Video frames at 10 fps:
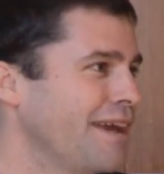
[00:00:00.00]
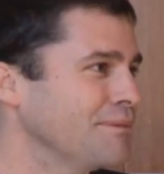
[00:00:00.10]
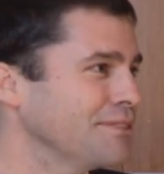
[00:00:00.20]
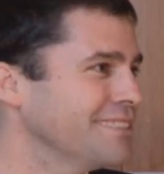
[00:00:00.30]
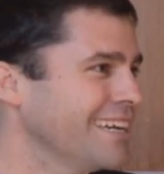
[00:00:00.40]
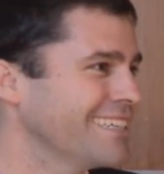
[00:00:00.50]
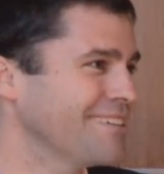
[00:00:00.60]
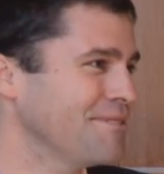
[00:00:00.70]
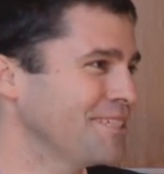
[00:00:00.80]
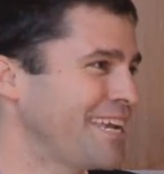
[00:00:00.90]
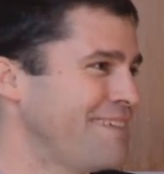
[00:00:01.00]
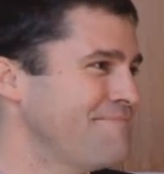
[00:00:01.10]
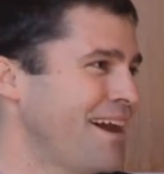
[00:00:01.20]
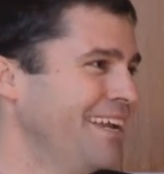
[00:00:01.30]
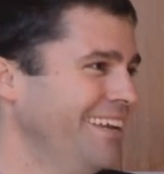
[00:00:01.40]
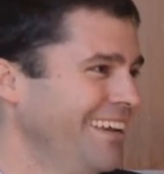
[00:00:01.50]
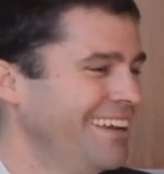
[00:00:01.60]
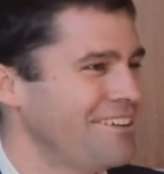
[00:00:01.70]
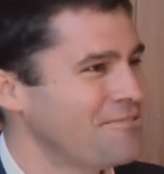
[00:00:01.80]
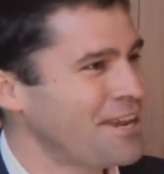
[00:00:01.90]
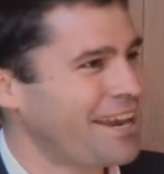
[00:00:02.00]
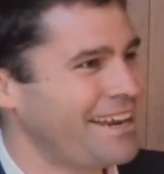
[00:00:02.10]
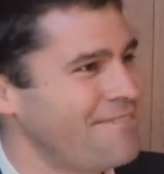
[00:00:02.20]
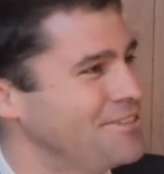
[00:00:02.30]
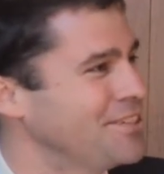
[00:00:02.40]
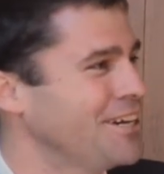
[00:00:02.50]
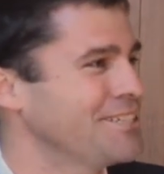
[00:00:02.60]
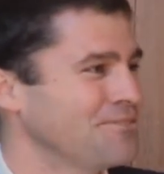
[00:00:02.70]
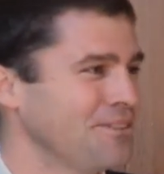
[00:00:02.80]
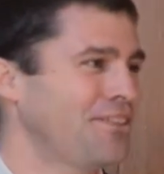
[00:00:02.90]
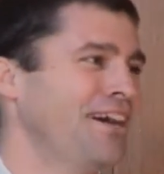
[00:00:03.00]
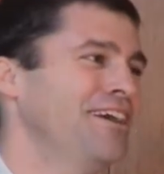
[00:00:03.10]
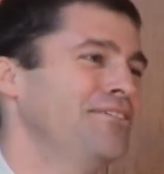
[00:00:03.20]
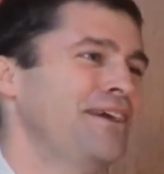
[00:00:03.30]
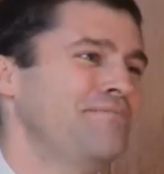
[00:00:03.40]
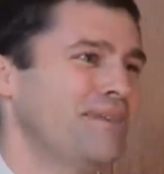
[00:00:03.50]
able to take someone's campaign. If we had an advertiser who had